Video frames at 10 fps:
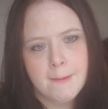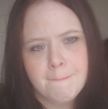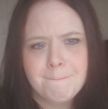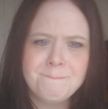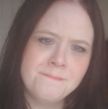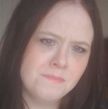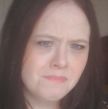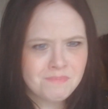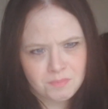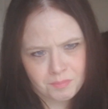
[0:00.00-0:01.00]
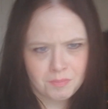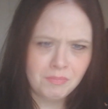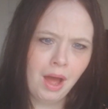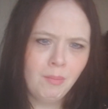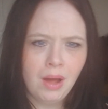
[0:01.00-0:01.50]

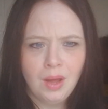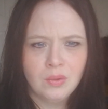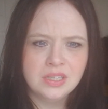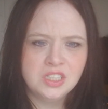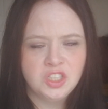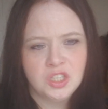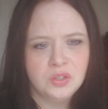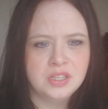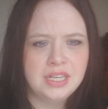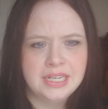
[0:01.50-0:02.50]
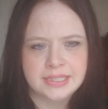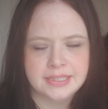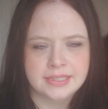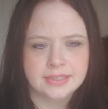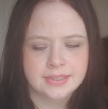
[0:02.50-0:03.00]
Mum, I want to do
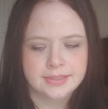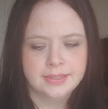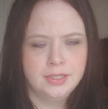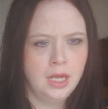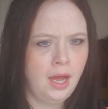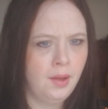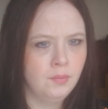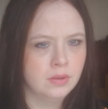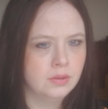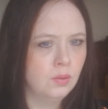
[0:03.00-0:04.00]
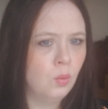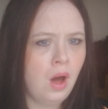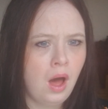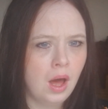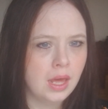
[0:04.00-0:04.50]
this. No.
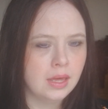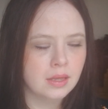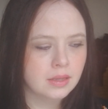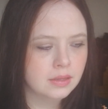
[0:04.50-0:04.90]
Why?